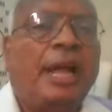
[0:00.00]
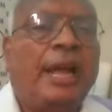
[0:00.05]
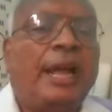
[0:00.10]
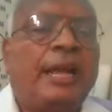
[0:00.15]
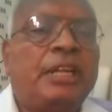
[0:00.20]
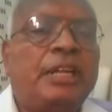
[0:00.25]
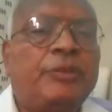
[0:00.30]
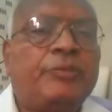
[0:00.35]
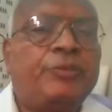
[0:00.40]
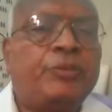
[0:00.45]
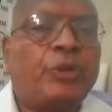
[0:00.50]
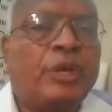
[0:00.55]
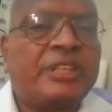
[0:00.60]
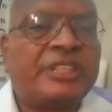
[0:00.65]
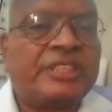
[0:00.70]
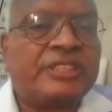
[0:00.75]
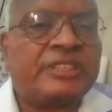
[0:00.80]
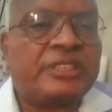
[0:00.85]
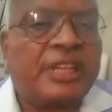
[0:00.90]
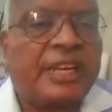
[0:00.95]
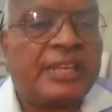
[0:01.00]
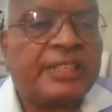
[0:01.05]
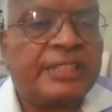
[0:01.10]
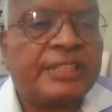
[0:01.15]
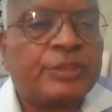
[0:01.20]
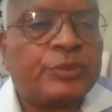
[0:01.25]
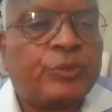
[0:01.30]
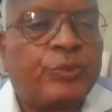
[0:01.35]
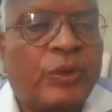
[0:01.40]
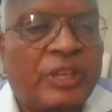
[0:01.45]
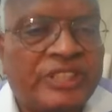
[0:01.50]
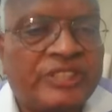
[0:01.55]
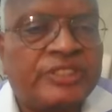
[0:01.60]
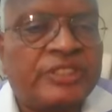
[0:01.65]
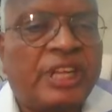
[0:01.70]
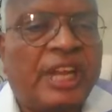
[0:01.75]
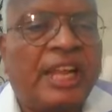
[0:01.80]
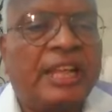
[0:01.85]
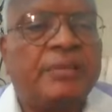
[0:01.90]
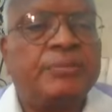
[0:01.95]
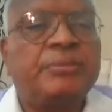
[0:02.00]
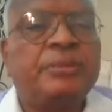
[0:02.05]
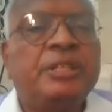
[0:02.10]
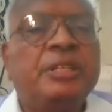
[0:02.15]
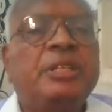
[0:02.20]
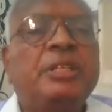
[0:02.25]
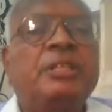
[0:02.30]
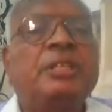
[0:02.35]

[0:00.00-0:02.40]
And if you understand this first time